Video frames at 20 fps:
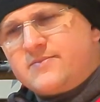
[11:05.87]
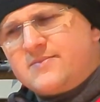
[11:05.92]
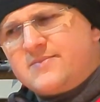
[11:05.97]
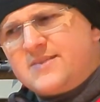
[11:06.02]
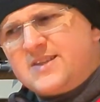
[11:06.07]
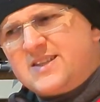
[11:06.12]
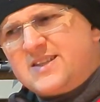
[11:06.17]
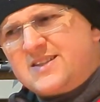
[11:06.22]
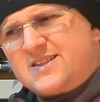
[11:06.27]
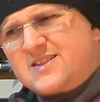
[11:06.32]

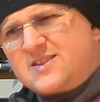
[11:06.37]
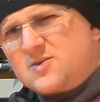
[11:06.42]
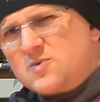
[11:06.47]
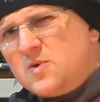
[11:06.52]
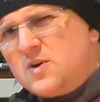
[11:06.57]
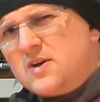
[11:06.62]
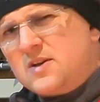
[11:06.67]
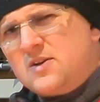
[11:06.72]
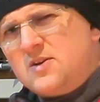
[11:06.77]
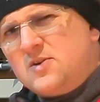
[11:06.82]
That's
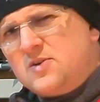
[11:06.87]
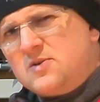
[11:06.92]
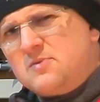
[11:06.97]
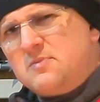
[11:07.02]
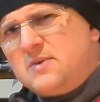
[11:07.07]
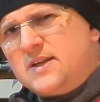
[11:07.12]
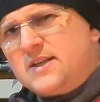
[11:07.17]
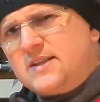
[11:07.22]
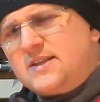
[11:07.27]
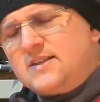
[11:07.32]
quite a lot of
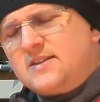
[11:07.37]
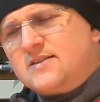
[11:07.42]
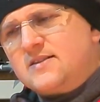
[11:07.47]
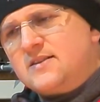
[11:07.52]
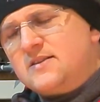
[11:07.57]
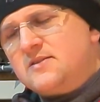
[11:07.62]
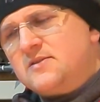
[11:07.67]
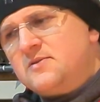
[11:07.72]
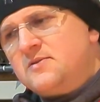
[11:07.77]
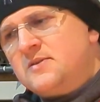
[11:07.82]
money.
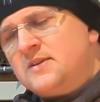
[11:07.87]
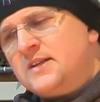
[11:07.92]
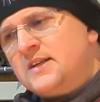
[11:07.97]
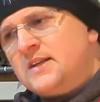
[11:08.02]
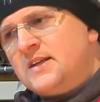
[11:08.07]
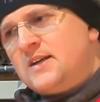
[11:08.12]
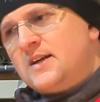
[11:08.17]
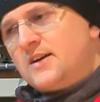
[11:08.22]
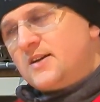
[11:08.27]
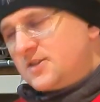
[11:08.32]
So
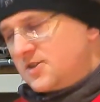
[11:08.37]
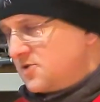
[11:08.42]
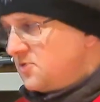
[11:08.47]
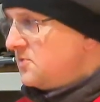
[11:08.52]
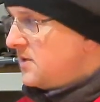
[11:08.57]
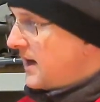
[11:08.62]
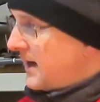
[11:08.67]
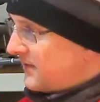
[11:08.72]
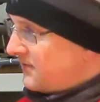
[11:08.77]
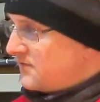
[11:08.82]
I do
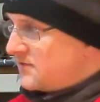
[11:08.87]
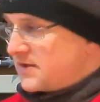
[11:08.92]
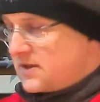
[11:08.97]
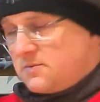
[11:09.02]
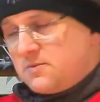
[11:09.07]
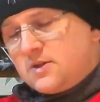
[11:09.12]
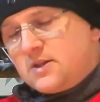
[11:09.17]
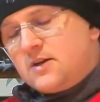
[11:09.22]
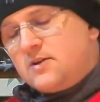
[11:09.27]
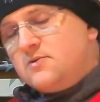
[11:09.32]
have
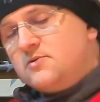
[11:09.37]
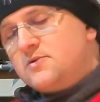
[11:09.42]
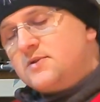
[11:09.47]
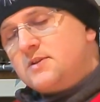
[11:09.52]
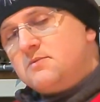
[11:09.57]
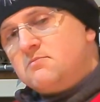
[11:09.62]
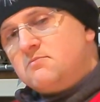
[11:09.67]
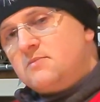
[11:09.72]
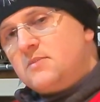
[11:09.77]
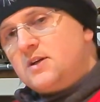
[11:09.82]
some of those
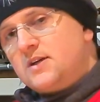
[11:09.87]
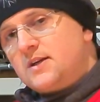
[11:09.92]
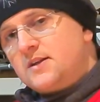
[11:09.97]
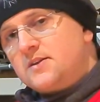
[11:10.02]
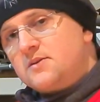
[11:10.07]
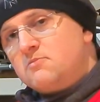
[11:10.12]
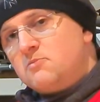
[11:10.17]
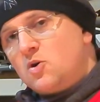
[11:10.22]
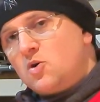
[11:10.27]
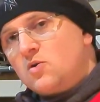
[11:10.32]
in my
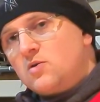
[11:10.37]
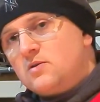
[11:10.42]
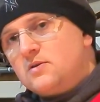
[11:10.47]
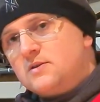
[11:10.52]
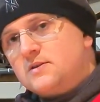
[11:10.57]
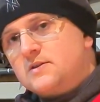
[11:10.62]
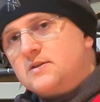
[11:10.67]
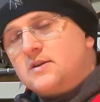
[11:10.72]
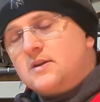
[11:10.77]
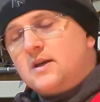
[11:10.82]
other
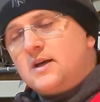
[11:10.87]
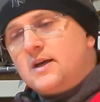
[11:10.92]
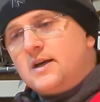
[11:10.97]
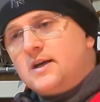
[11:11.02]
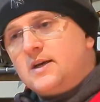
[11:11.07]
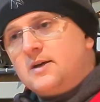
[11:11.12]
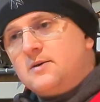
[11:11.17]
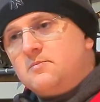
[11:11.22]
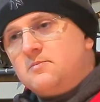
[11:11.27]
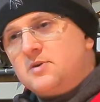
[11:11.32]
models,
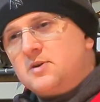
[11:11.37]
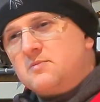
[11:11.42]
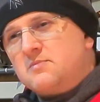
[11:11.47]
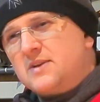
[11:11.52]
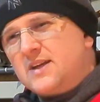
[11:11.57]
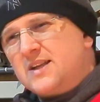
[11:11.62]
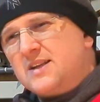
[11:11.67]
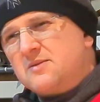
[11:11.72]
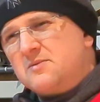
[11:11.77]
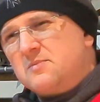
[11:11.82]
but I'm
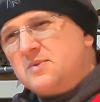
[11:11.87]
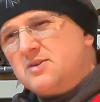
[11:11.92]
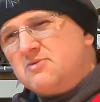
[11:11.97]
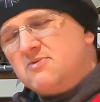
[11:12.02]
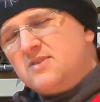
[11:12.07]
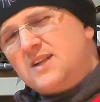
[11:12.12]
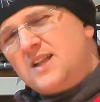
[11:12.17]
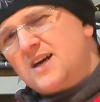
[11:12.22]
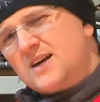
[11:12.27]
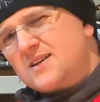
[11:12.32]
getting a bit
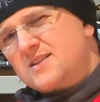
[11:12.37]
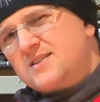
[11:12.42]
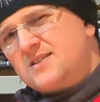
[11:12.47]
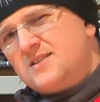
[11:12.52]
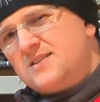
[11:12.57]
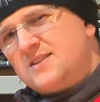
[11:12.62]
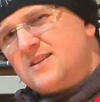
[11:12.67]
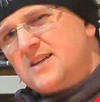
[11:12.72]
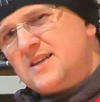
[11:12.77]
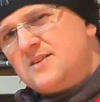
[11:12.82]

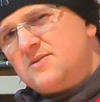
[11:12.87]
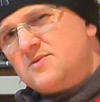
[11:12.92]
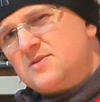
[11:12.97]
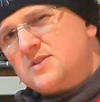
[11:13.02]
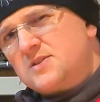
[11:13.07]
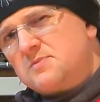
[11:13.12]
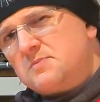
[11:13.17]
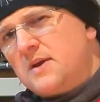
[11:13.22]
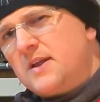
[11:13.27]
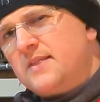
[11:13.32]
reluctant now to
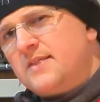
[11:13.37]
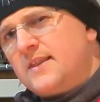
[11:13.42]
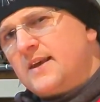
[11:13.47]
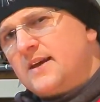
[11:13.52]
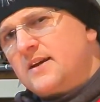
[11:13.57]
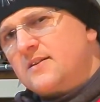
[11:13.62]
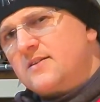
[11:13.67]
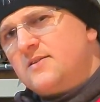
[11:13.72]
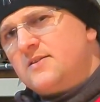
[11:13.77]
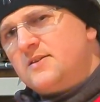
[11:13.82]
spend
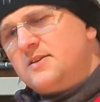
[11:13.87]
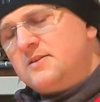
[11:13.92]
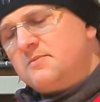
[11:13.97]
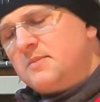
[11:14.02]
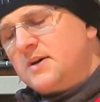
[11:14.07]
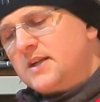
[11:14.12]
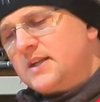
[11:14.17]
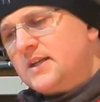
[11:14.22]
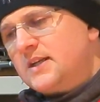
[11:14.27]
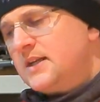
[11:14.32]
that kind of
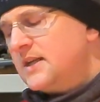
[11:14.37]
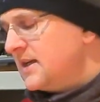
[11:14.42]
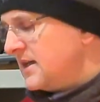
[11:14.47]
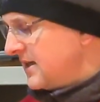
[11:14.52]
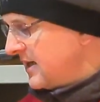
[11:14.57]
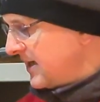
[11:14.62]
money.